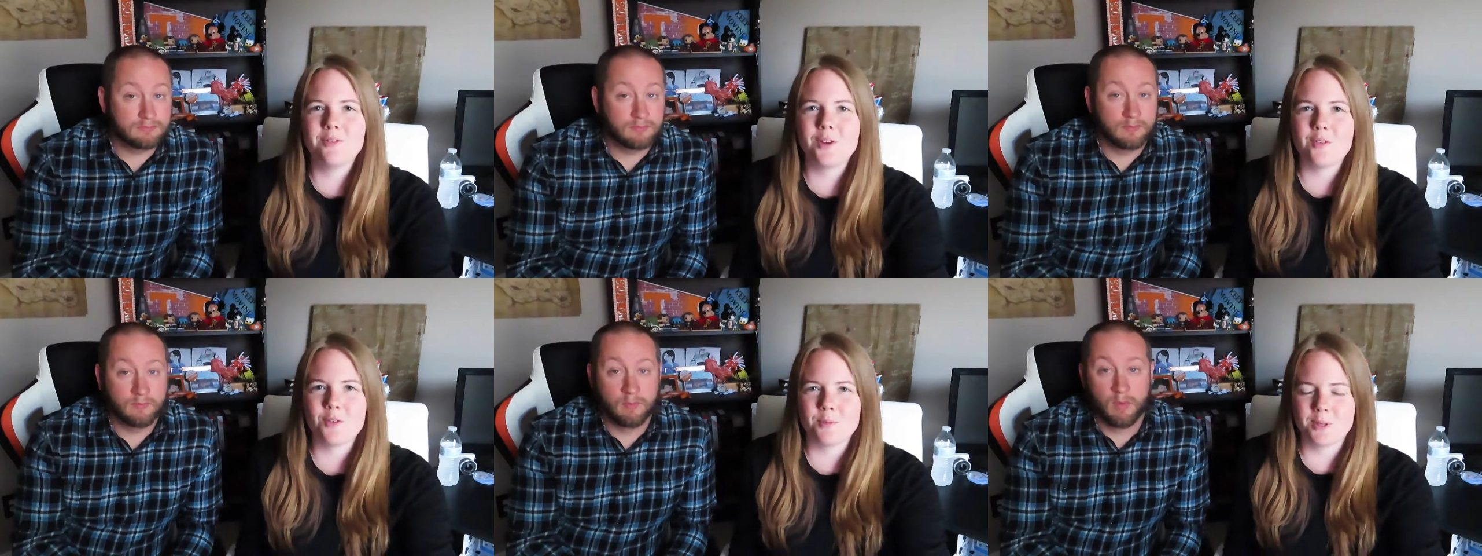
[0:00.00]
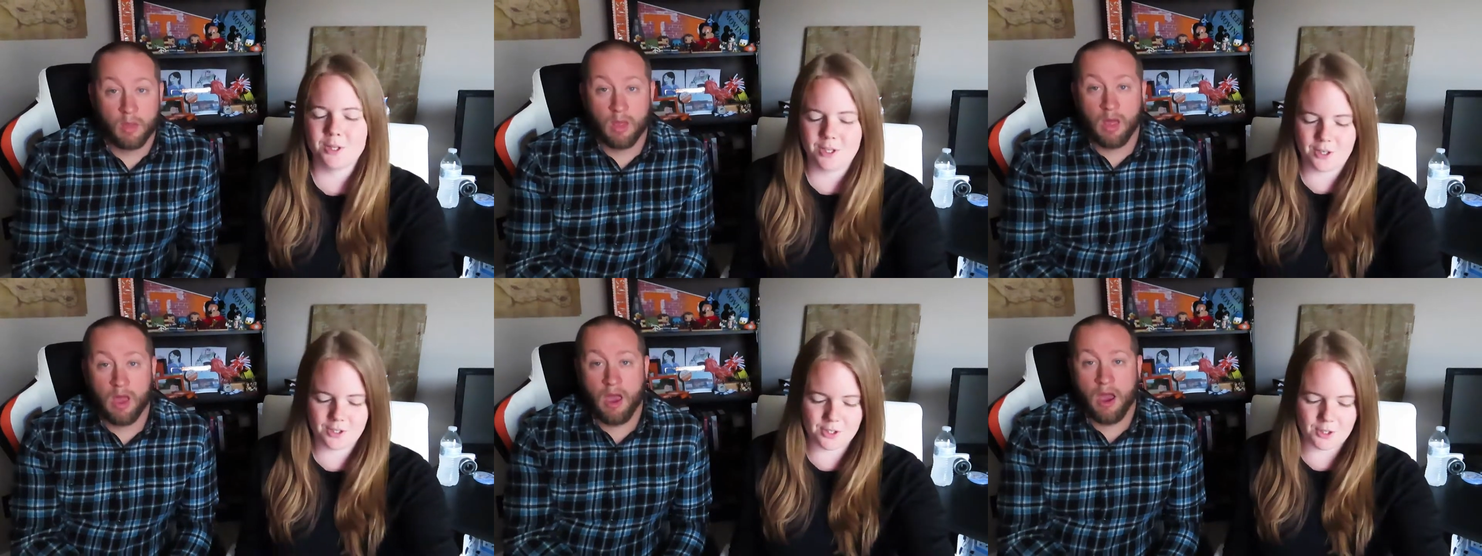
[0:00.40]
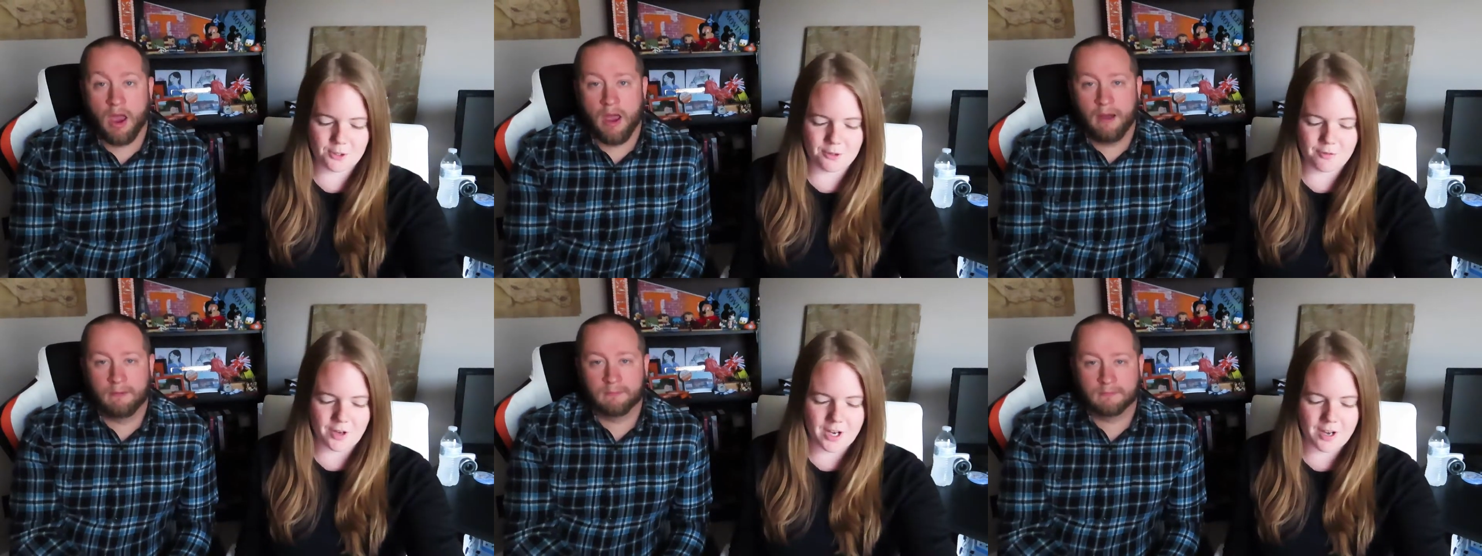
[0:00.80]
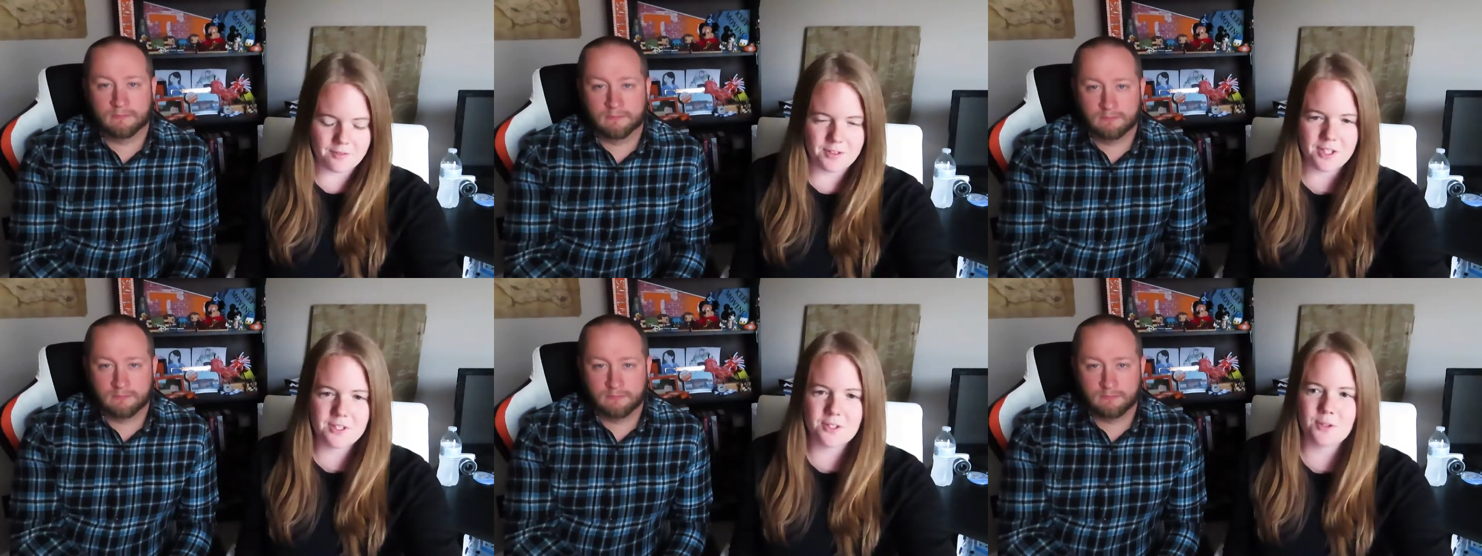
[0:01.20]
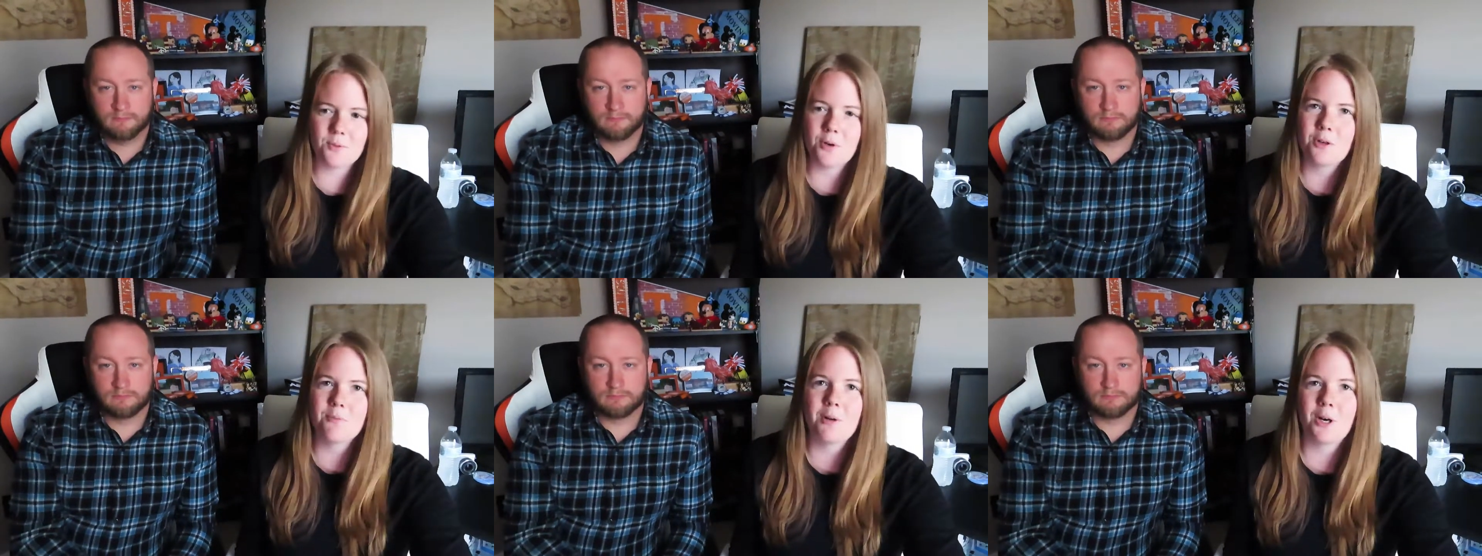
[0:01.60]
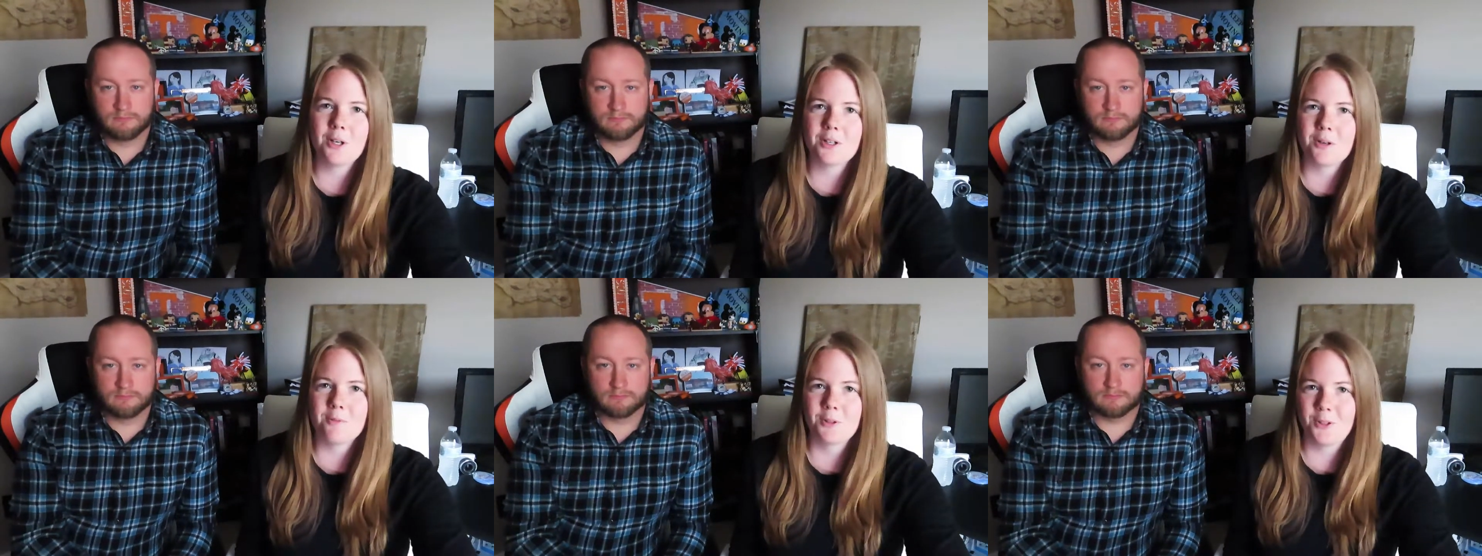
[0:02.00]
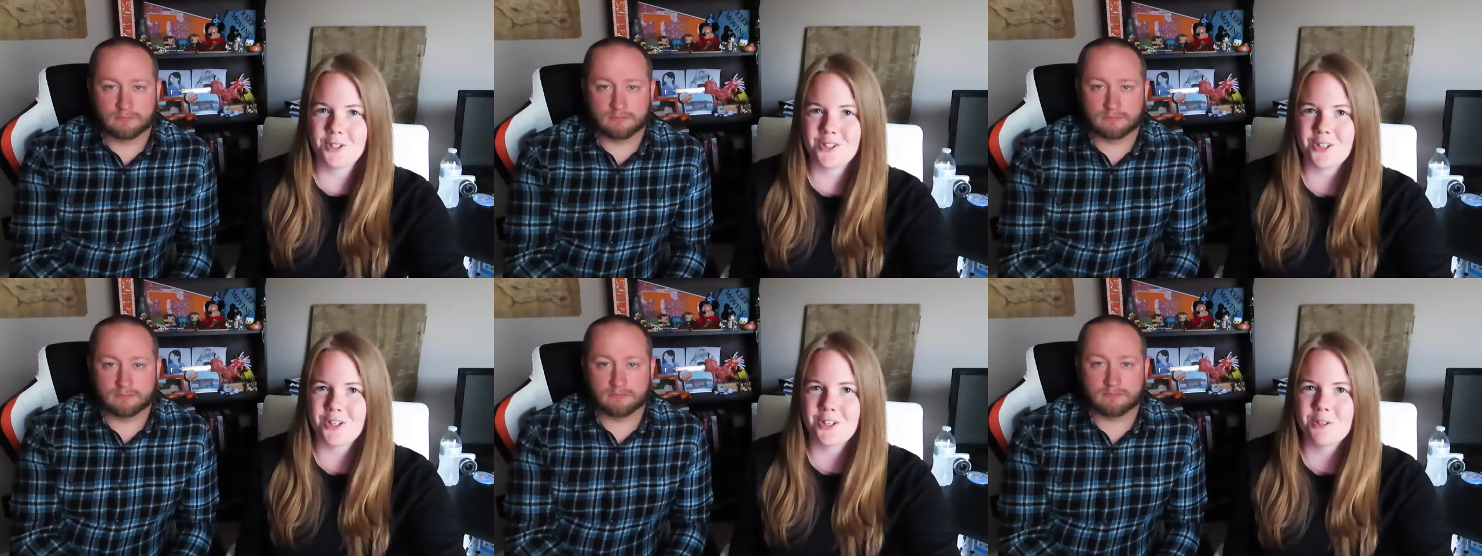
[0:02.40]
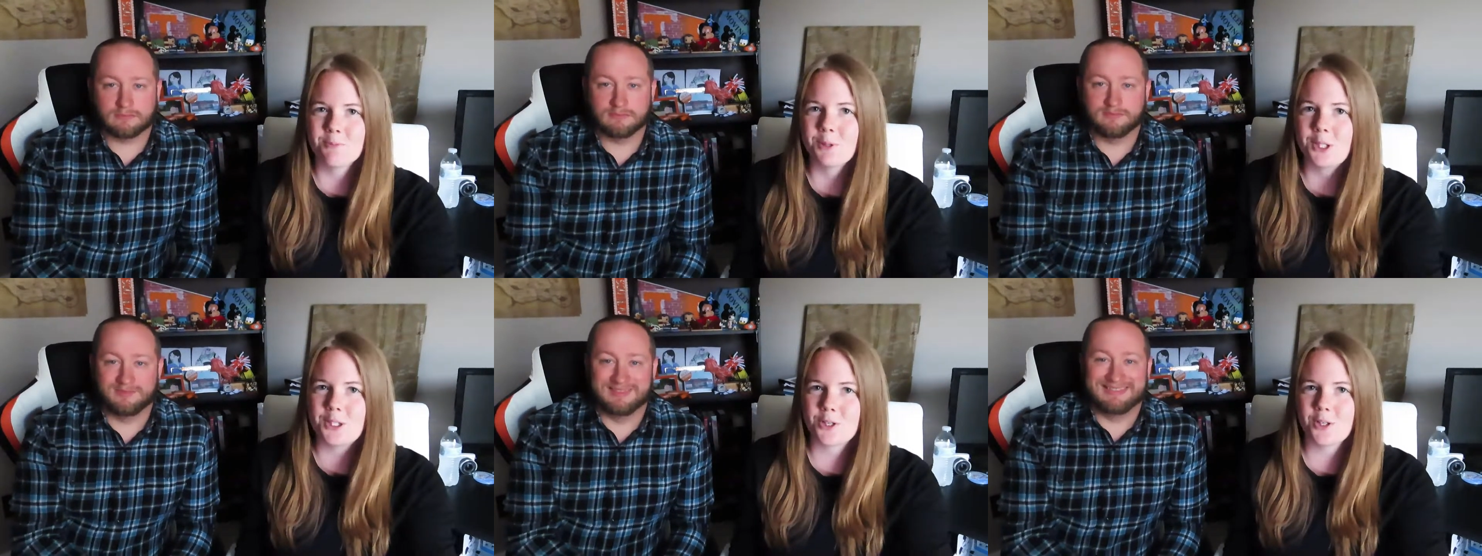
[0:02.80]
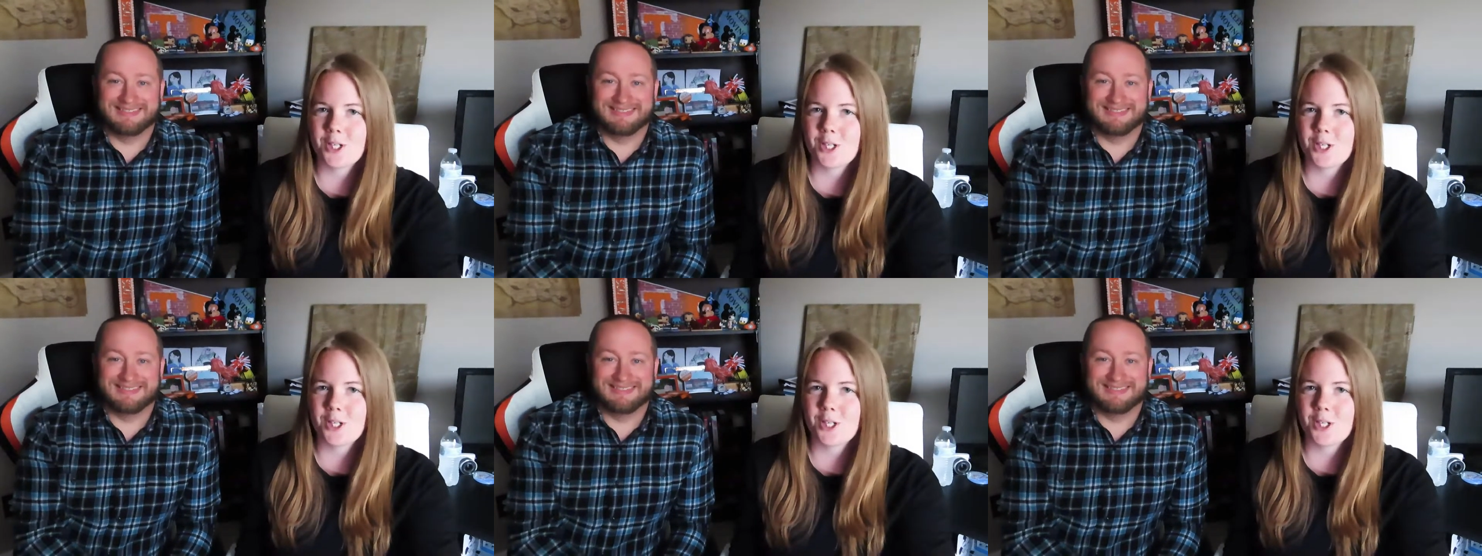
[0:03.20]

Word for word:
Speaker 1: we've never been there, so if I have these in the wrong park, I'm really sorry, and please